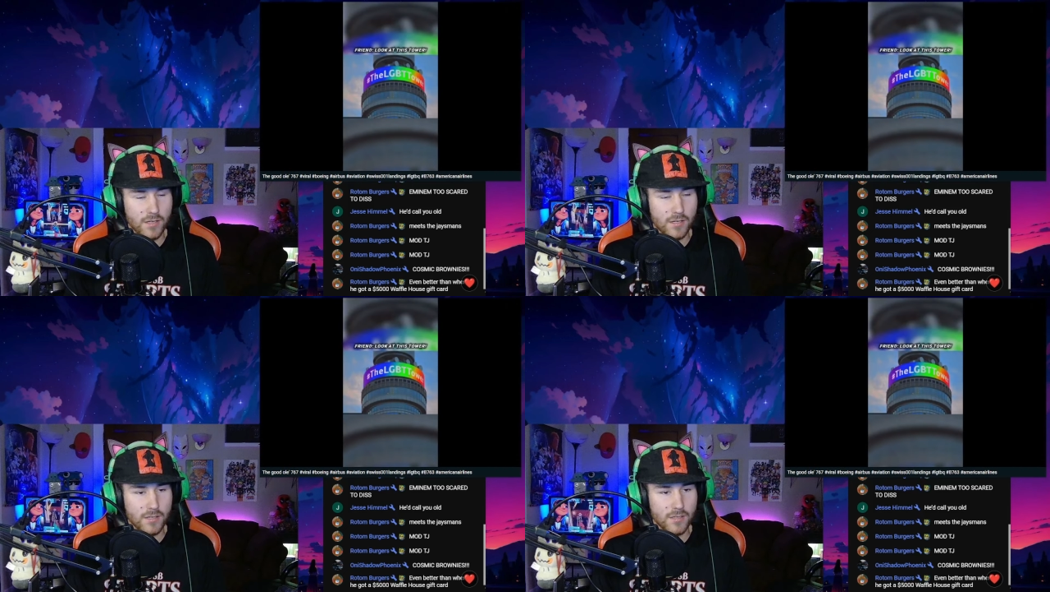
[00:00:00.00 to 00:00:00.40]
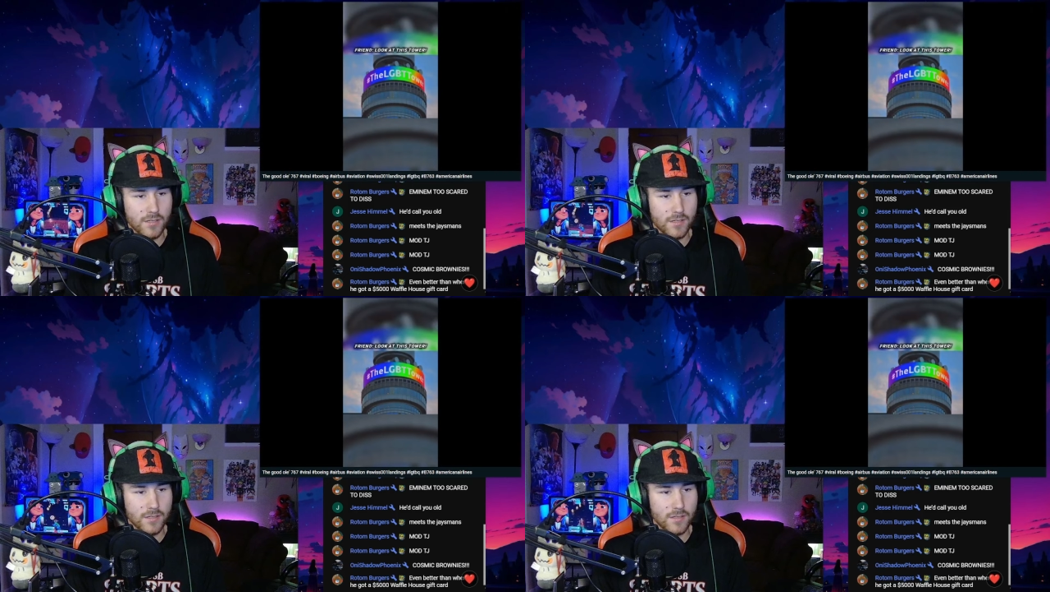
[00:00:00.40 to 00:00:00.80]

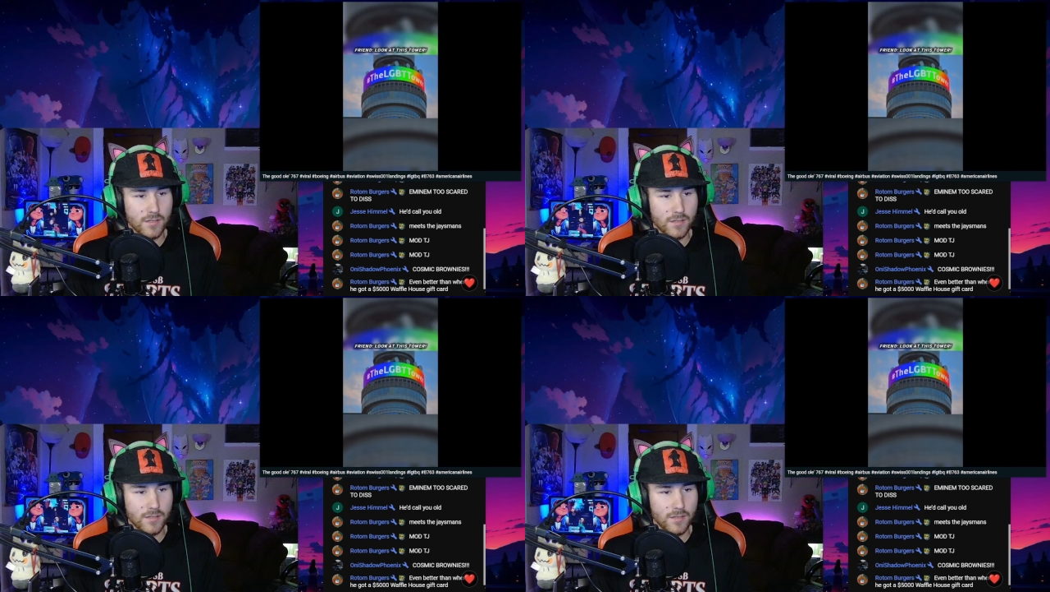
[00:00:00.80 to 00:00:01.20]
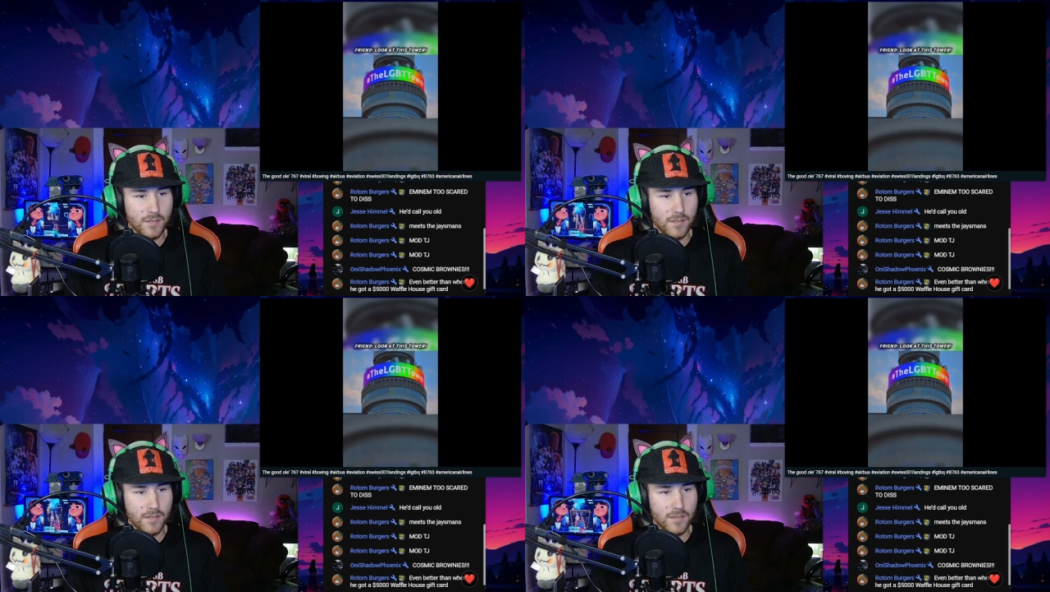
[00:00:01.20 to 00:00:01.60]

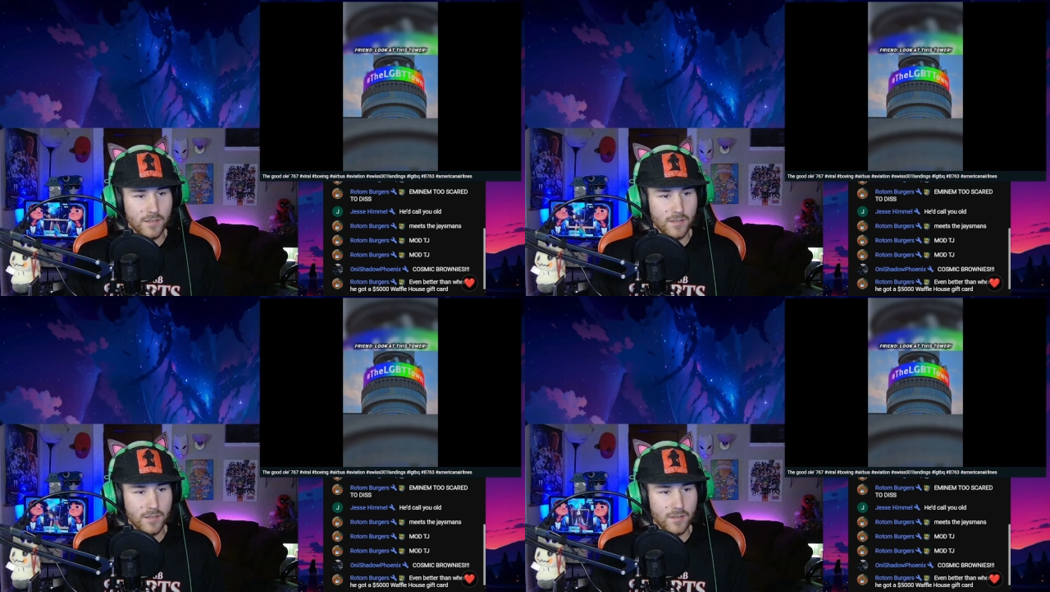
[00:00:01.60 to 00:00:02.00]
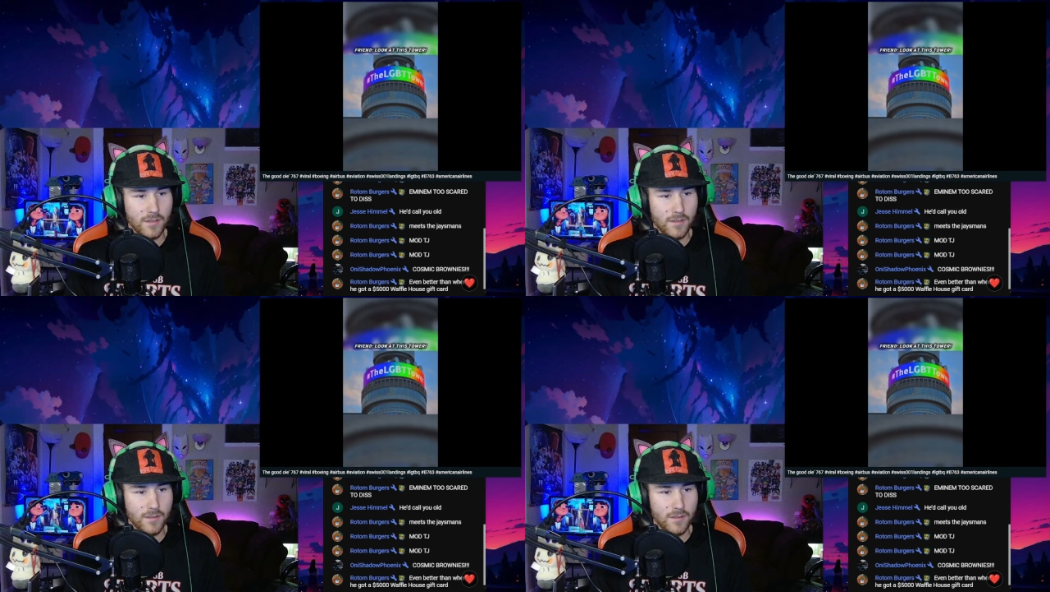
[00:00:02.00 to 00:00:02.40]

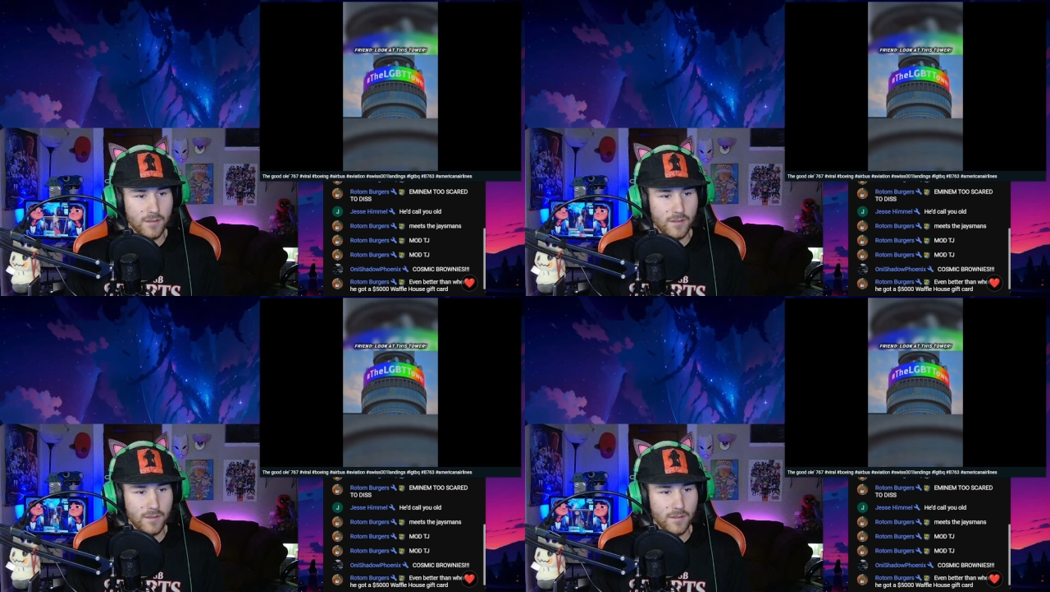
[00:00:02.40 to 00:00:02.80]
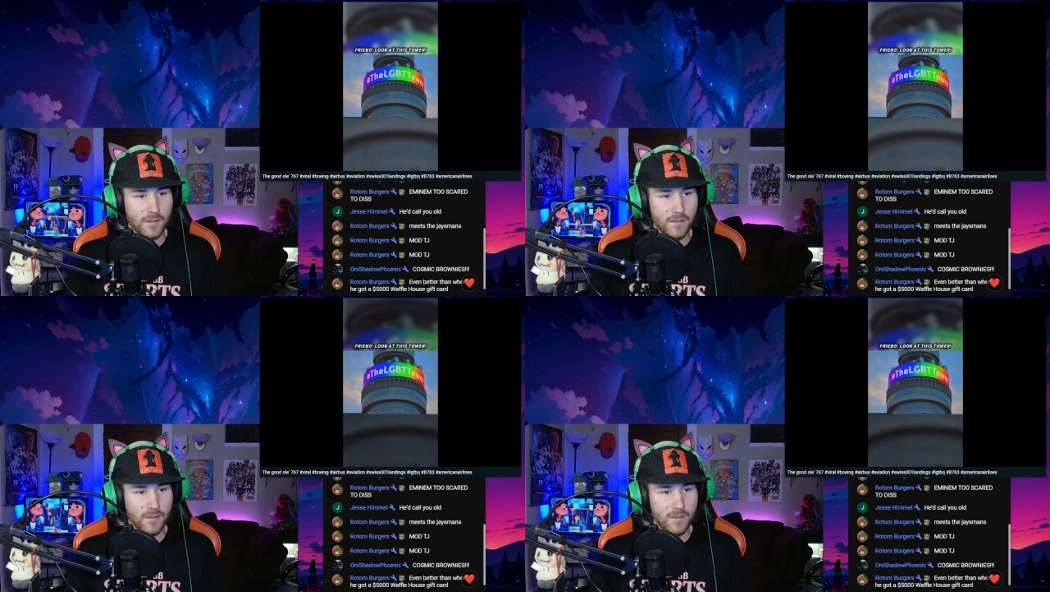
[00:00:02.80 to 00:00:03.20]

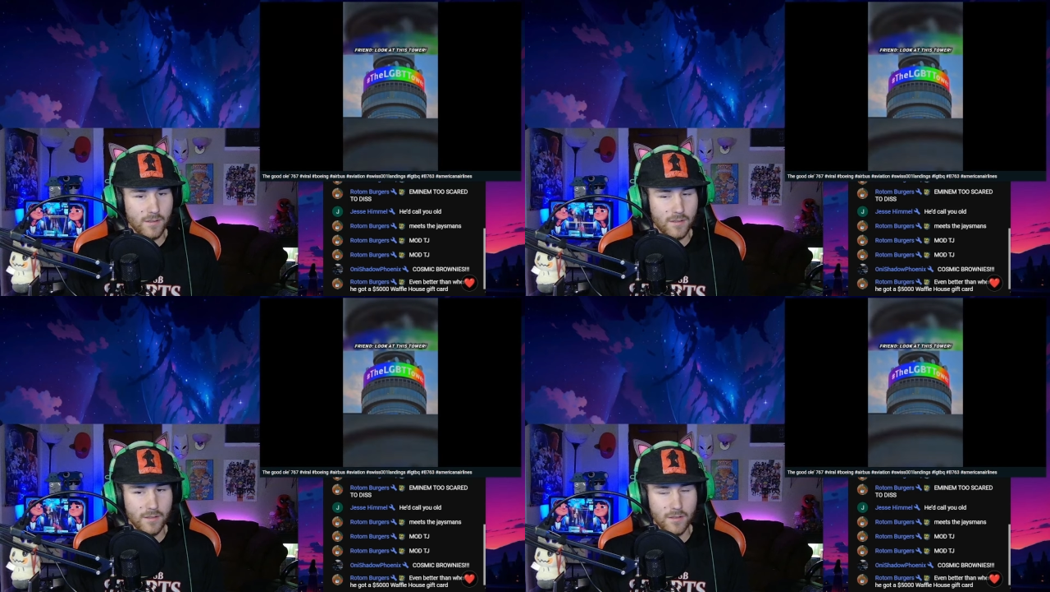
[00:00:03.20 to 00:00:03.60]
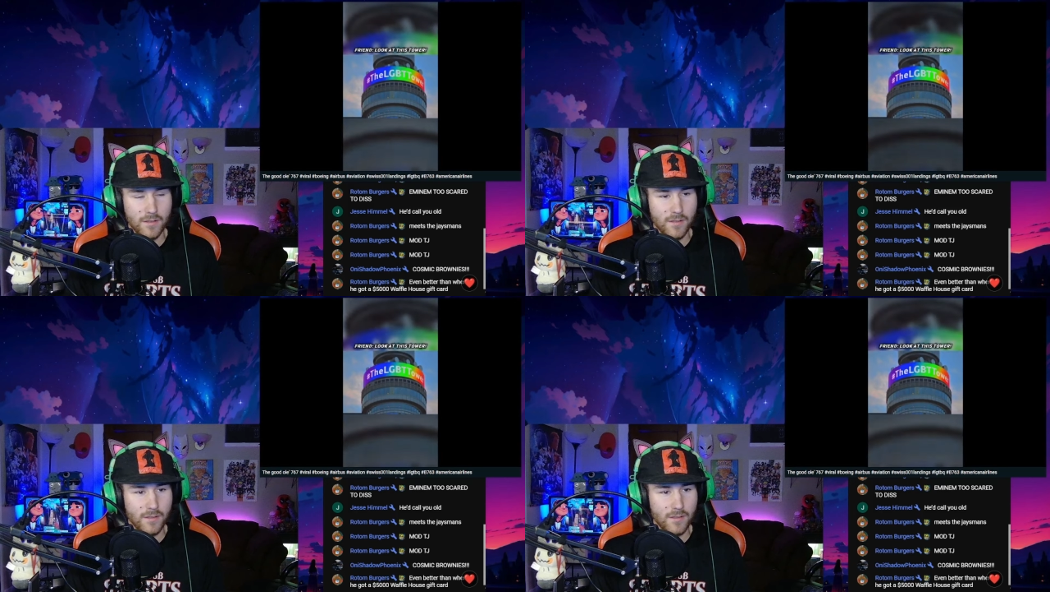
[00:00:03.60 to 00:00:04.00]

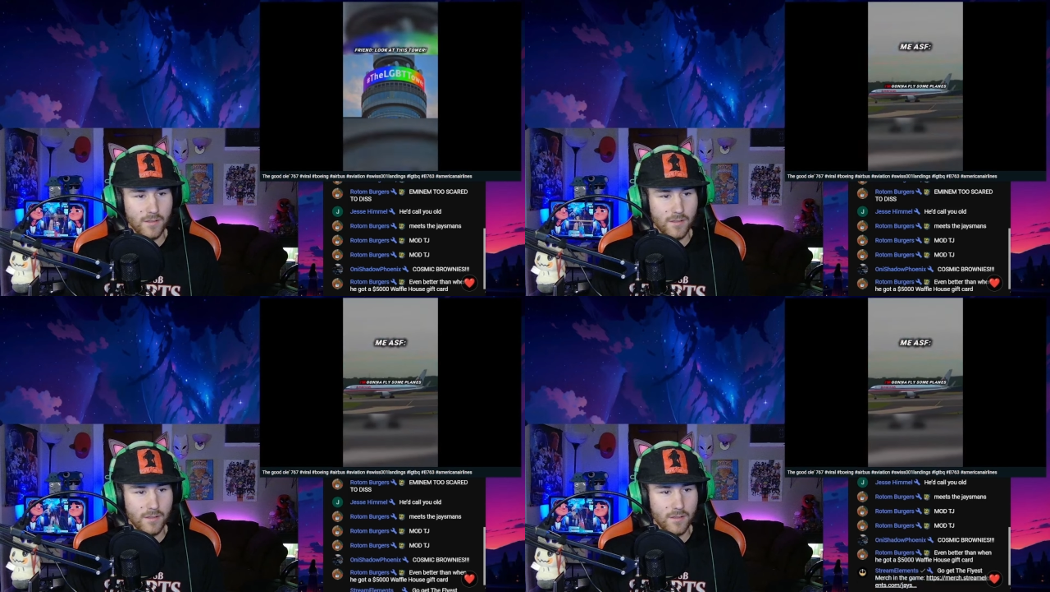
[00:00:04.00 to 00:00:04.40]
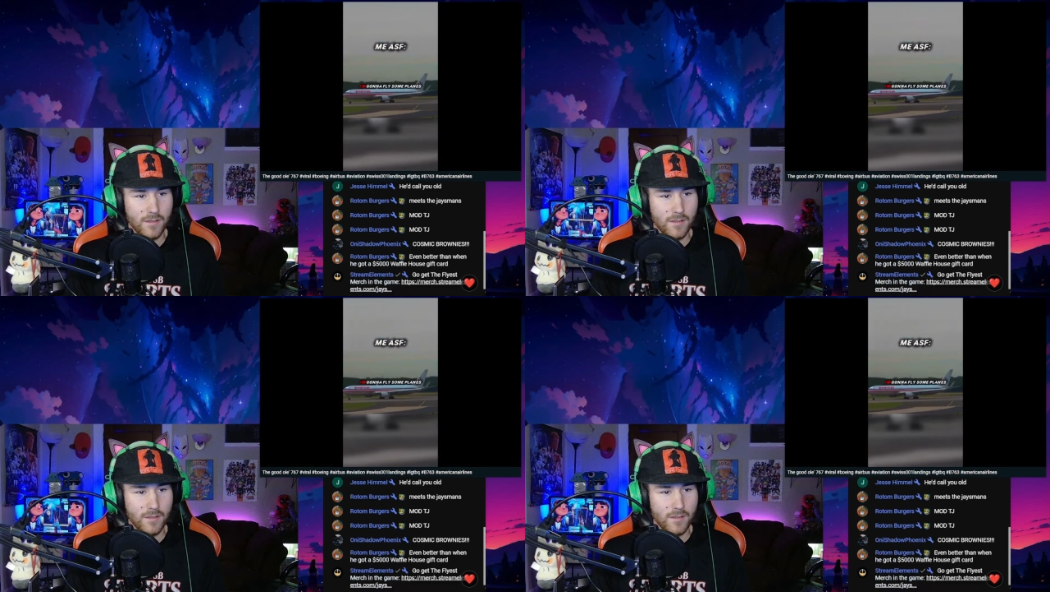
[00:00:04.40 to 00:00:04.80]

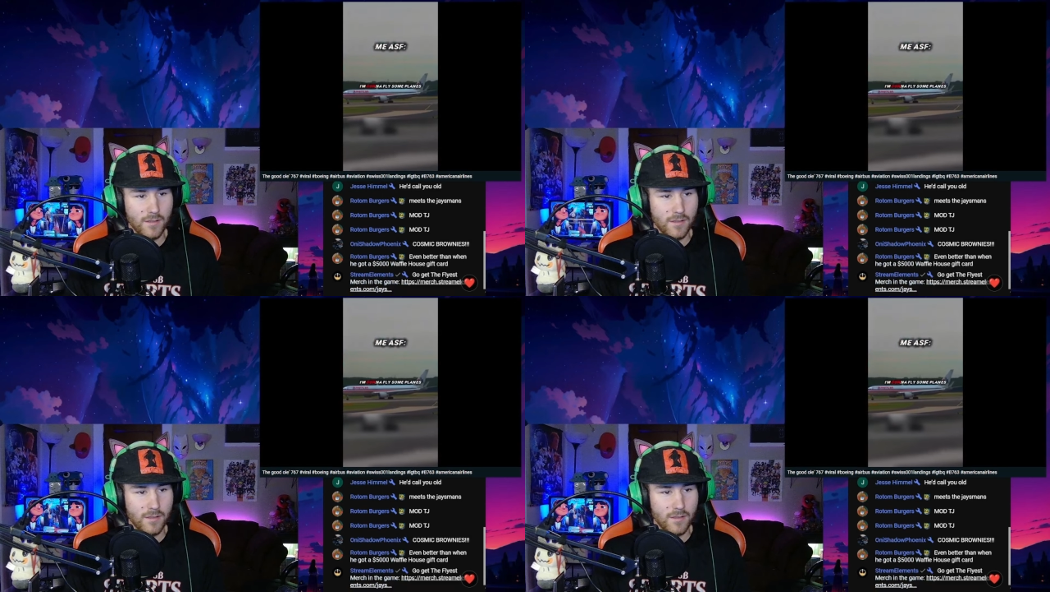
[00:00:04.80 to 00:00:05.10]
Nobody speaks.